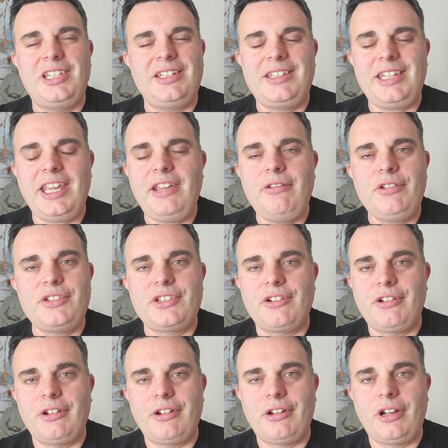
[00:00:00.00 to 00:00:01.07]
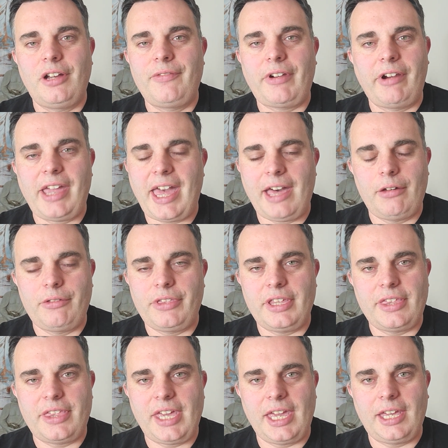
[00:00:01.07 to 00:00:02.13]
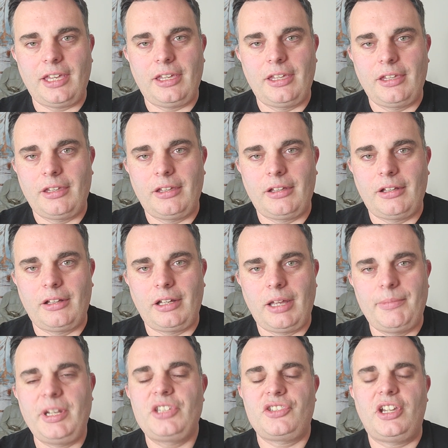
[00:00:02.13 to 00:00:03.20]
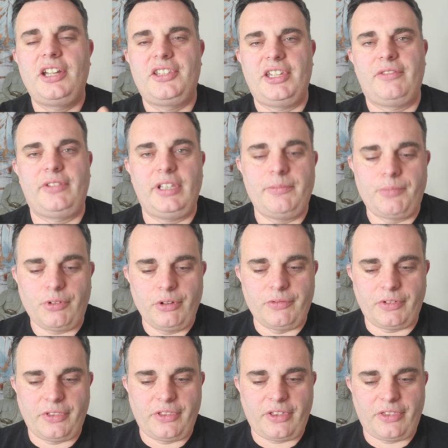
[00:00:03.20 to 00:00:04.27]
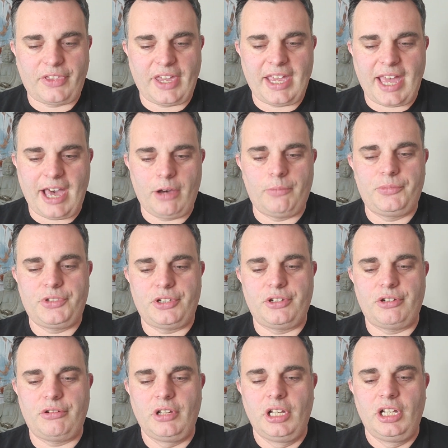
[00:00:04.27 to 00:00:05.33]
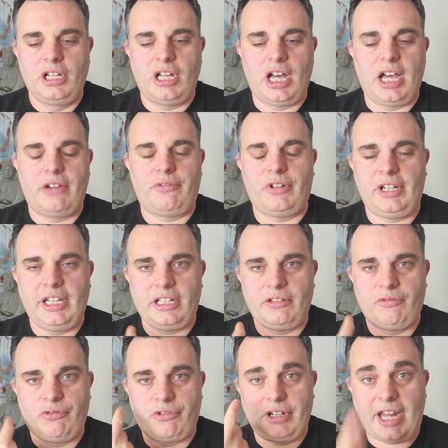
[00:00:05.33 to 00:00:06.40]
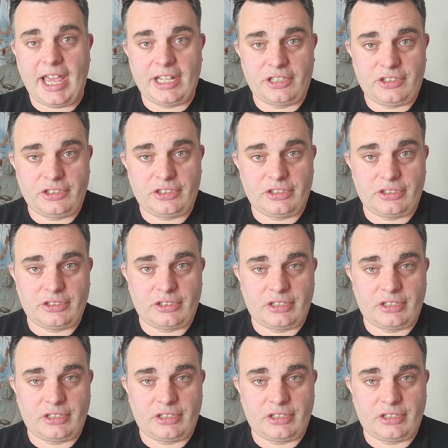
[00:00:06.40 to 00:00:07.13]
Tears are a very healthy thing. I mean, it's scientifically proven that they help to release